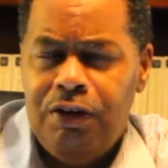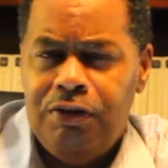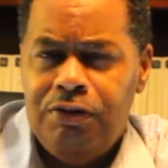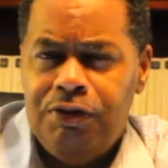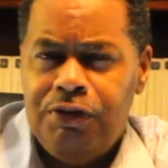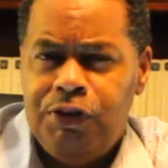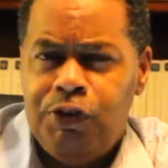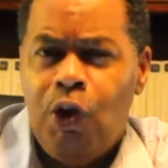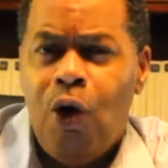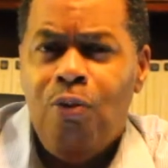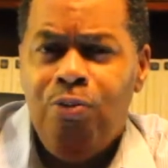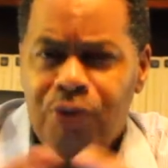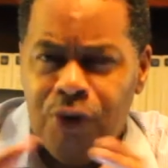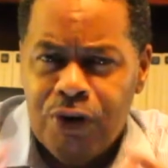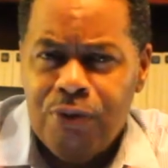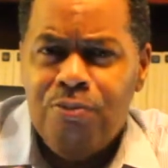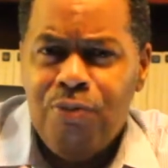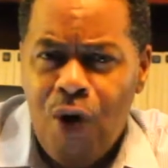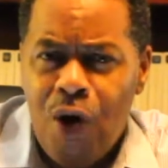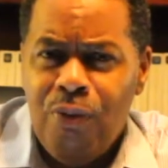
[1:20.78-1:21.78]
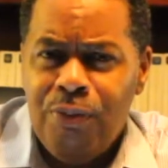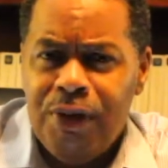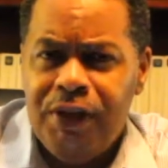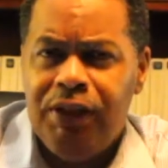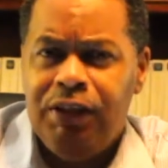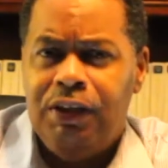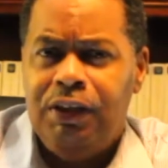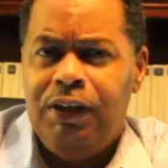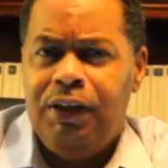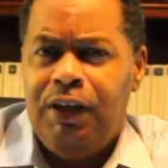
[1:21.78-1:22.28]
sobering moment
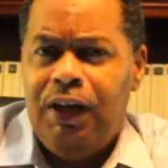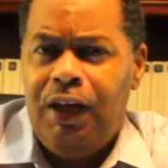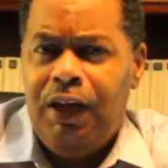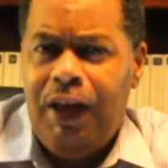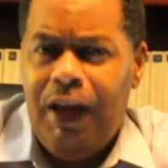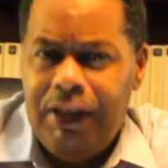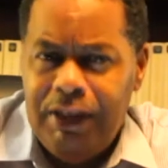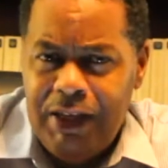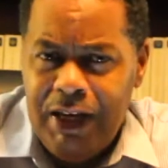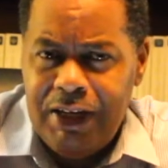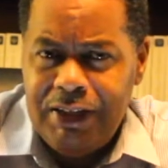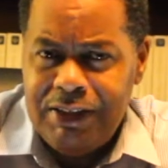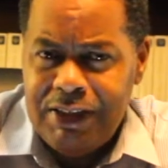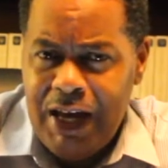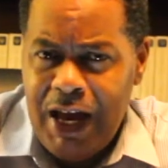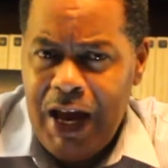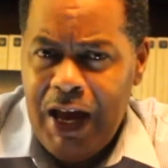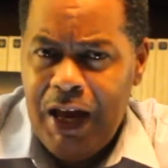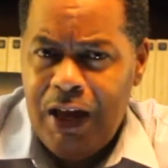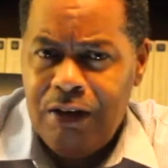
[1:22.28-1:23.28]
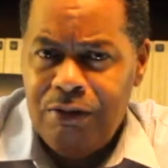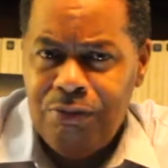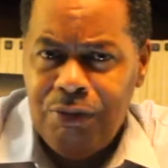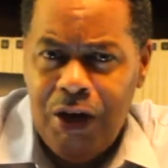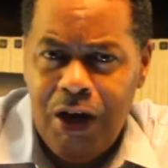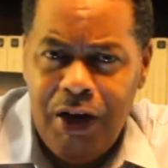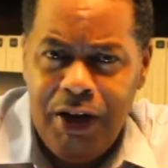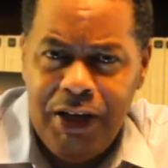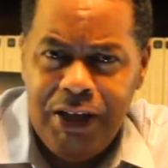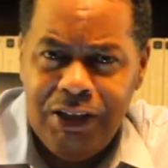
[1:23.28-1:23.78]
at that
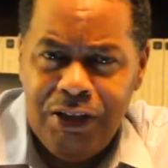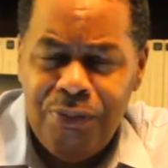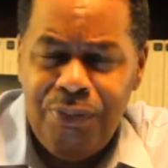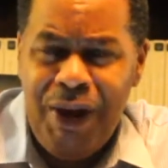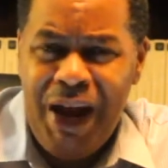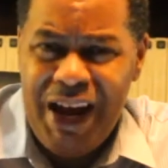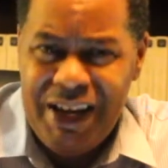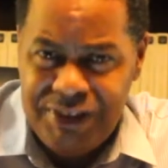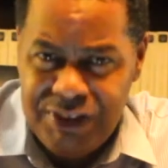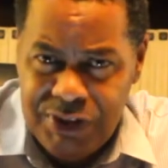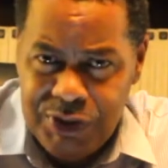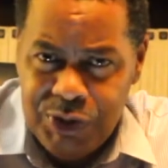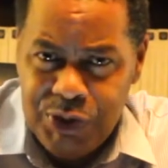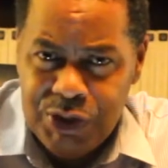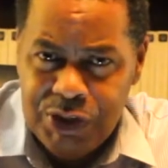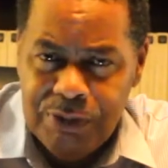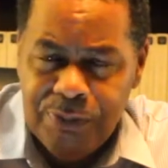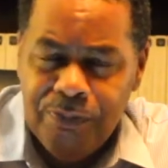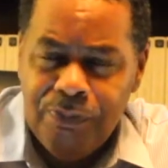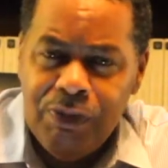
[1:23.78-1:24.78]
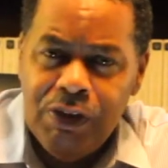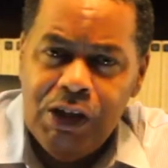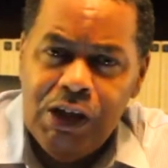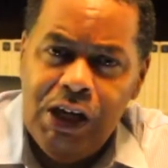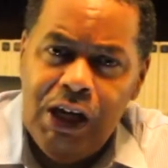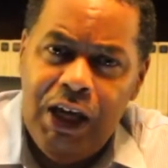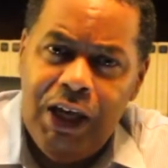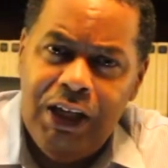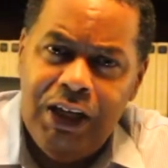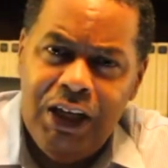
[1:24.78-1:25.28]
time in the passage.
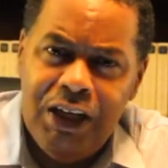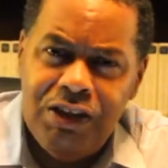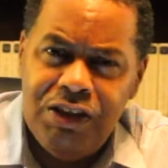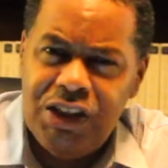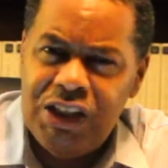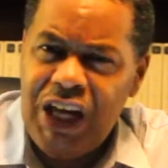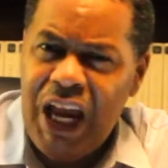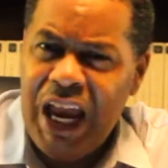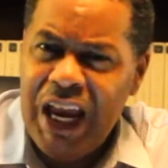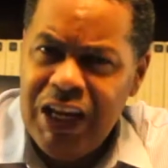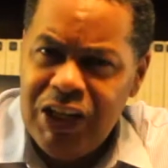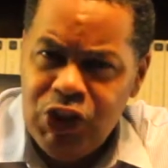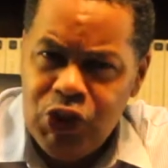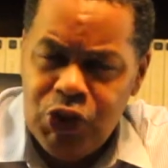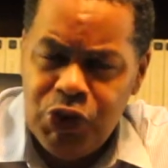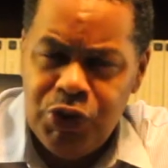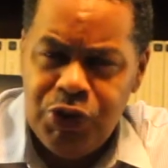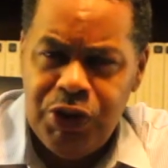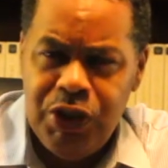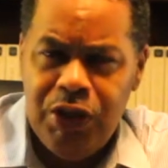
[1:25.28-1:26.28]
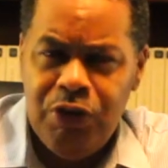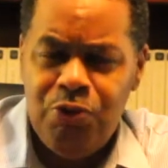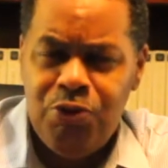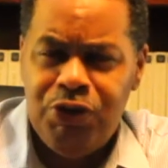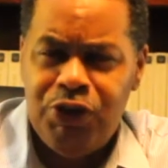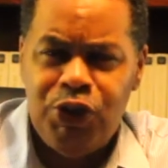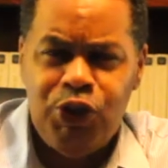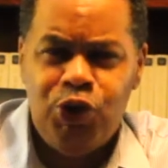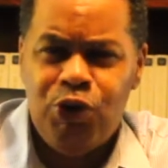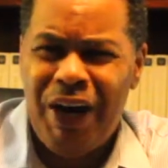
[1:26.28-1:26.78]
And it changed, it
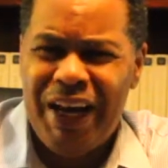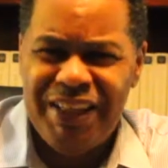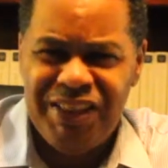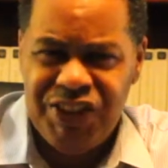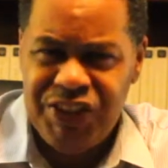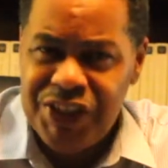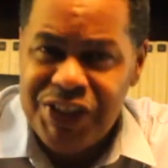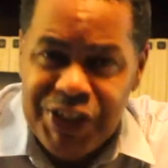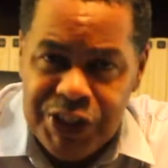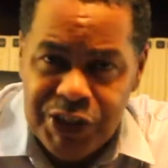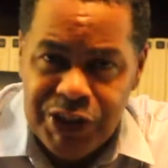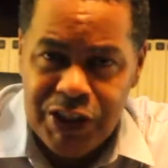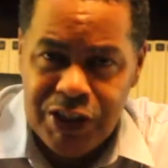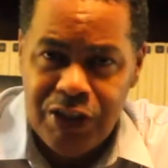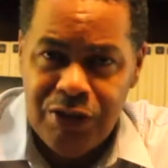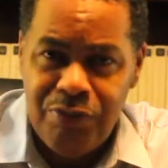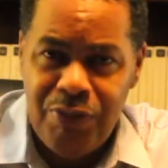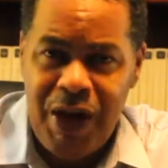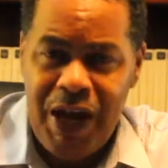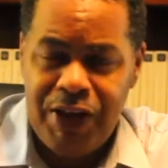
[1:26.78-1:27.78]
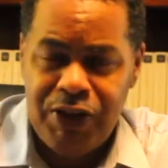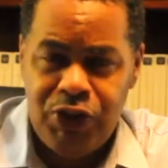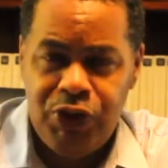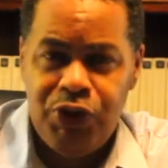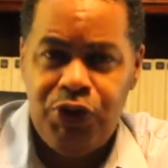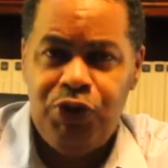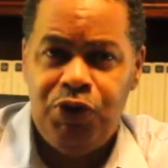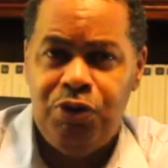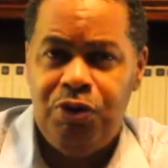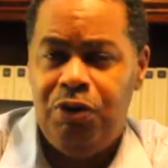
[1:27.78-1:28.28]
was a transition in the
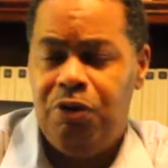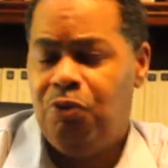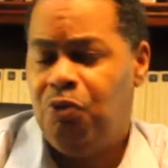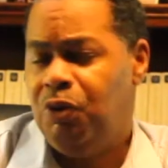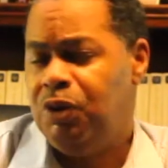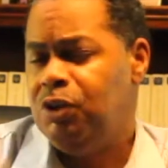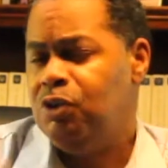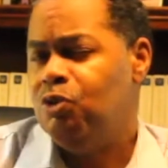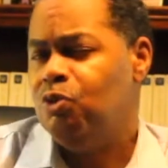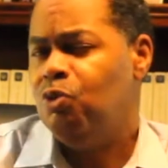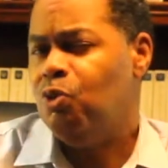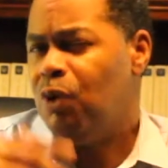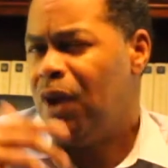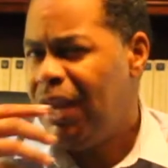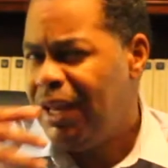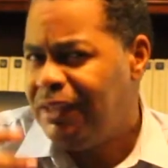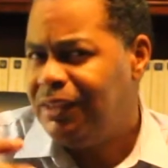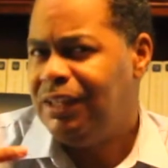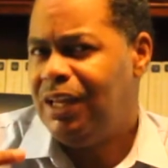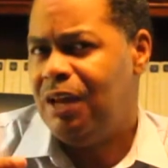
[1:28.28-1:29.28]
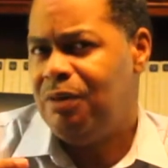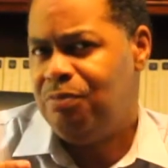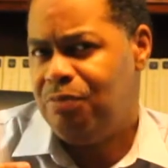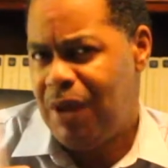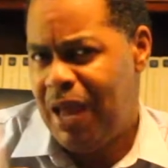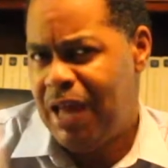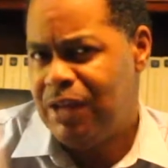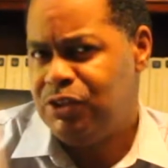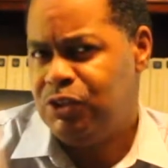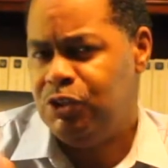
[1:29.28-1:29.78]
passage. When you read that
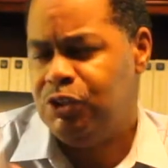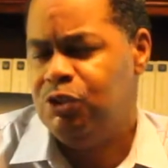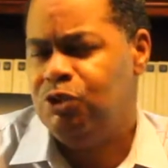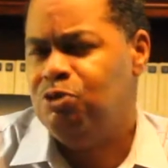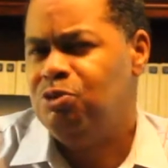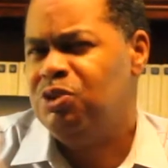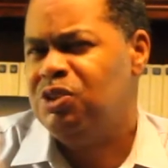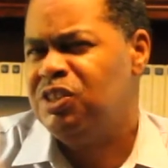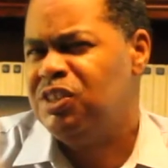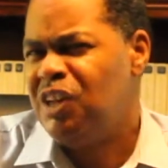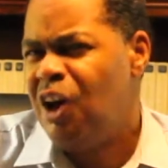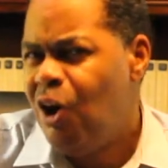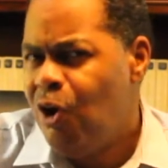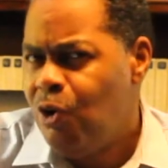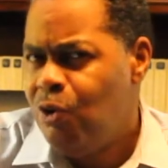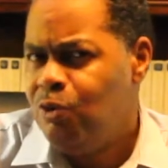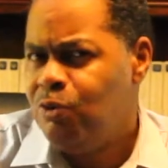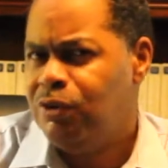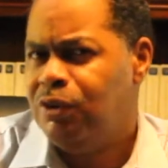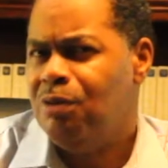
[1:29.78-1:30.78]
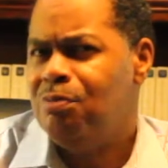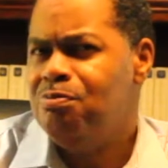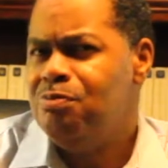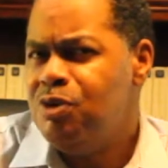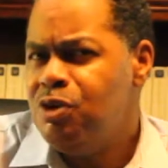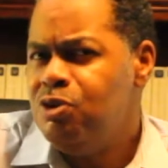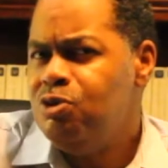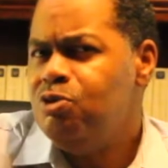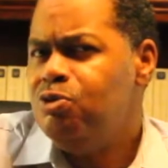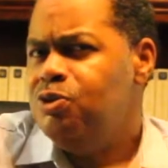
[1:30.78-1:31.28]
passage, you saw the
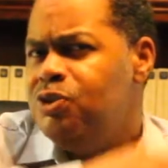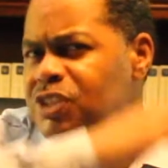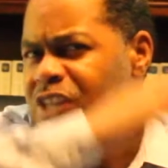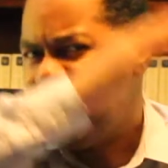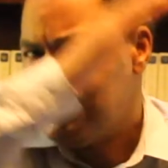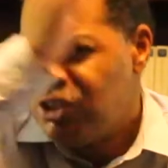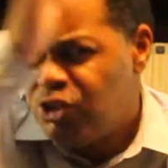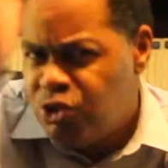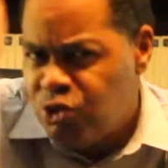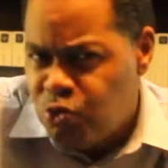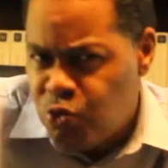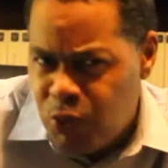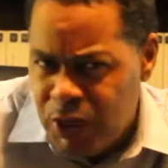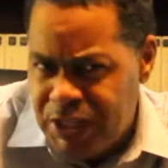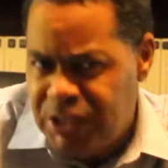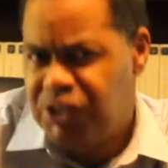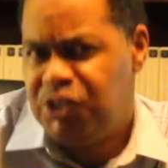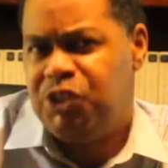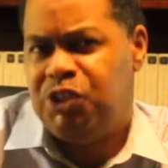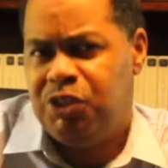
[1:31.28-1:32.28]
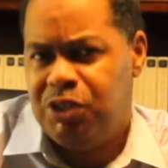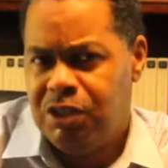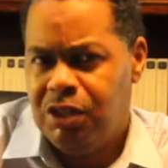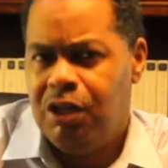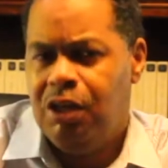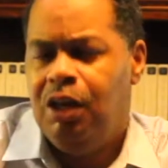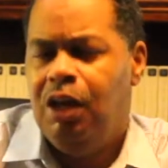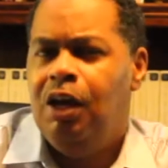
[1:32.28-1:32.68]
mood just switched.